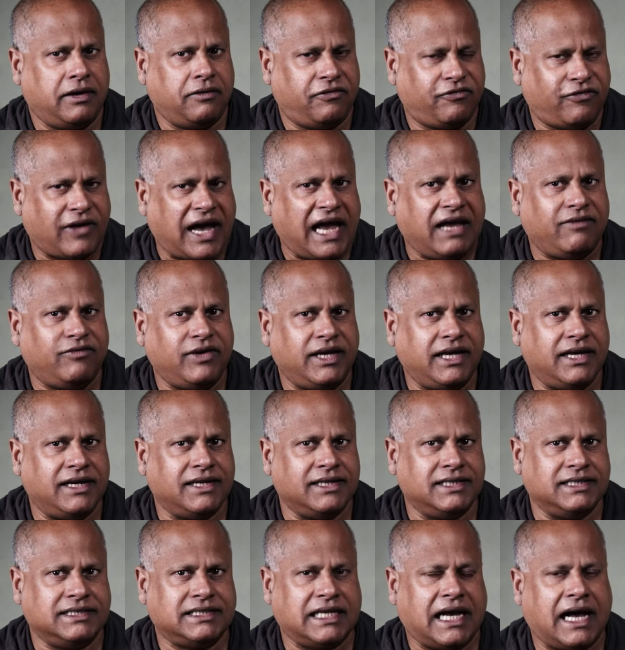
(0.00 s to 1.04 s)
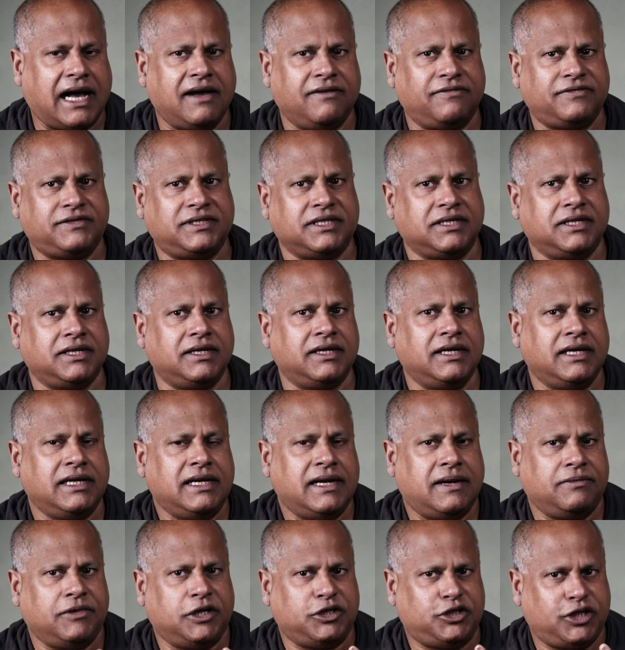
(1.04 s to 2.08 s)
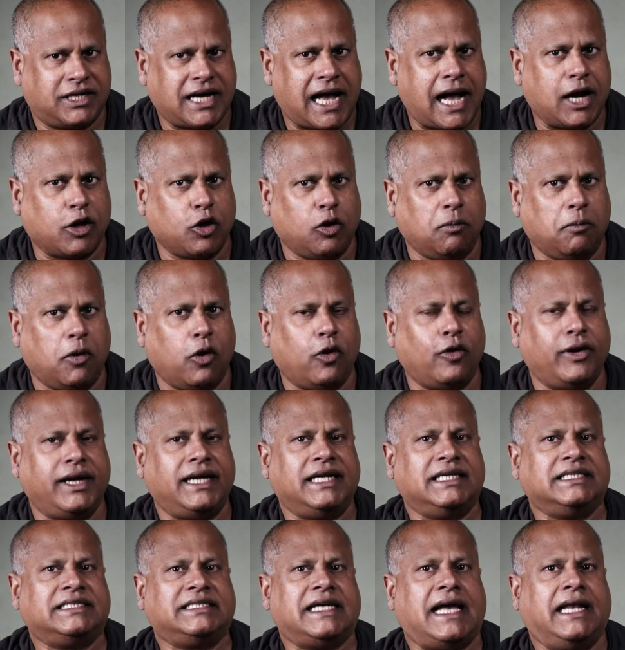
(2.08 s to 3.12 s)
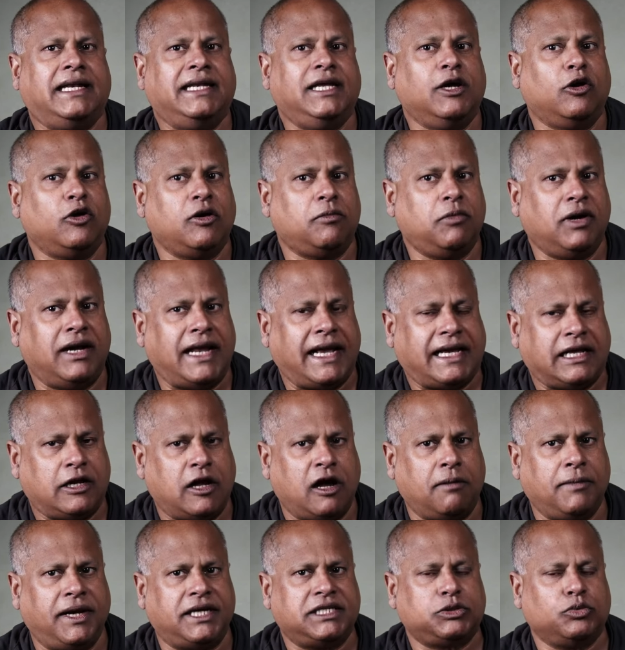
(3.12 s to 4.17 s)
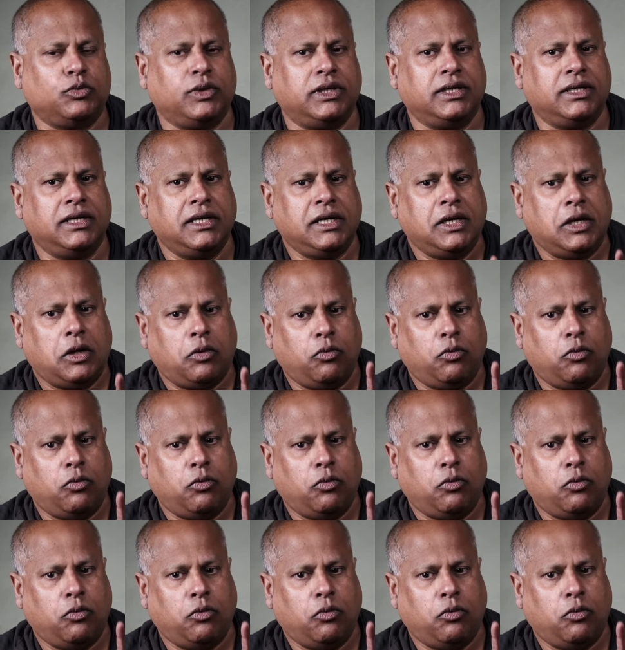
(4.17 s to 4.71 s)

5 years after the Chicago Boys and neoliberal economics were